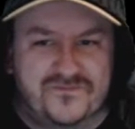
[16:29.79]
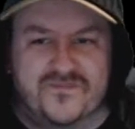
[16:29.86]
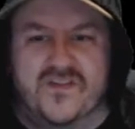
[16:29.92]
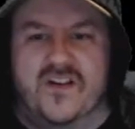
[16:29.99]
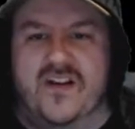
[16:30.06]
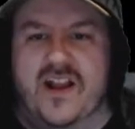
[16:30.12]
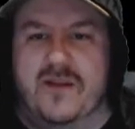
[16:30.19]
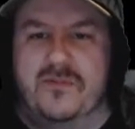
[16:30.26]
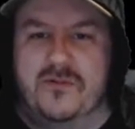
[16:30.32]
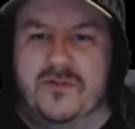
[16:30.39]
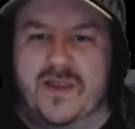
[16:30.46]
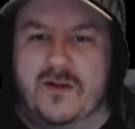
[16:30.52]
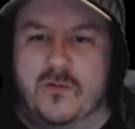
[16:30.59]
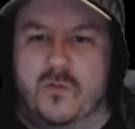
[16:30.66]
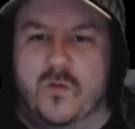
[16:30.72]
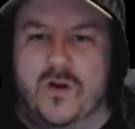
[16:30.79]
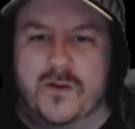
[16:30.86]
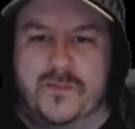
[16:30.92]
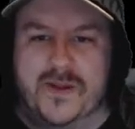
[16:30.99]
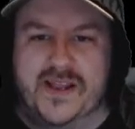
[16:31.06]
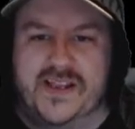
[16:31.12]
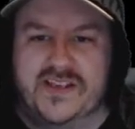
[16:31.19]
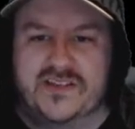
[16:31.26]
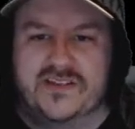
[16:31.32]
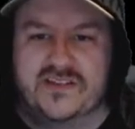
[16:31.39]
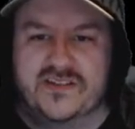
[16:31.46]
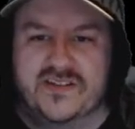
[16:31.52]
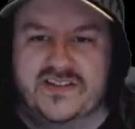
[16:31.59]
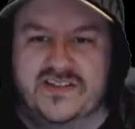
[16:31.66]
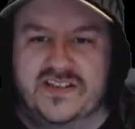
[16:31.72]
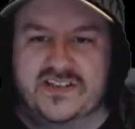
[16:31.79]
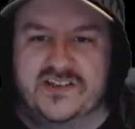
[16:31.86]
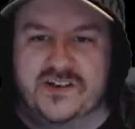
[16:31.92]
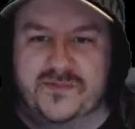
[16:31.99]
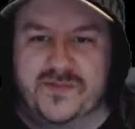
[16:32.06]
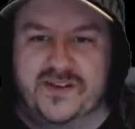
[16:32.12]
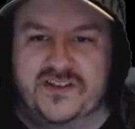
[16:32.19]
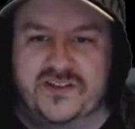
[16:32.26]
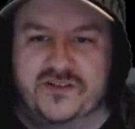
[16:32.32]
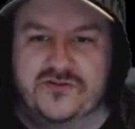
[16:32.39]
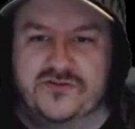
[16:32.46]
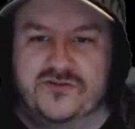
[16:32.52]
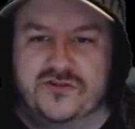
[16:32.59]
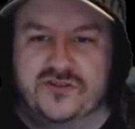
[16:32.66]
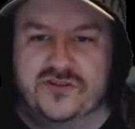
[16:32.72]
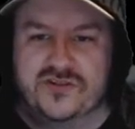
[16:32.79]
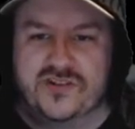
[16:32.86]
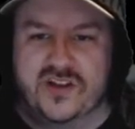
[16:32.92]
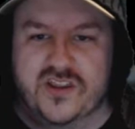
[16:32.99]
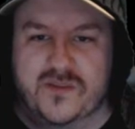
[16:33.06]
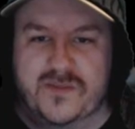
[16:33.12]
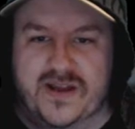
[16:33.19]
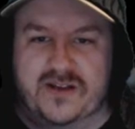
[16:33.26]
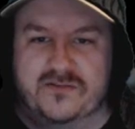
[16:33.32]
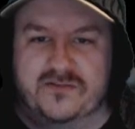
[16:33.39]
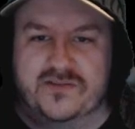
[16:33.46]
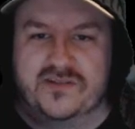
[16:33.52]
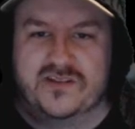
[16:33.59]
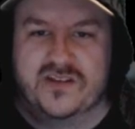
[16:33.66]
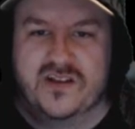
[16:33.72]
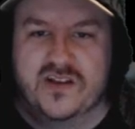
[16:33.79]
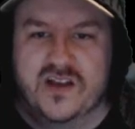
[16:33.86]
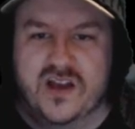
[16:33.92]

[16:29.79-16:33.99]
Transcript: I'm very happy with that. One apiece. Is this going to be 2 draws on the bounce?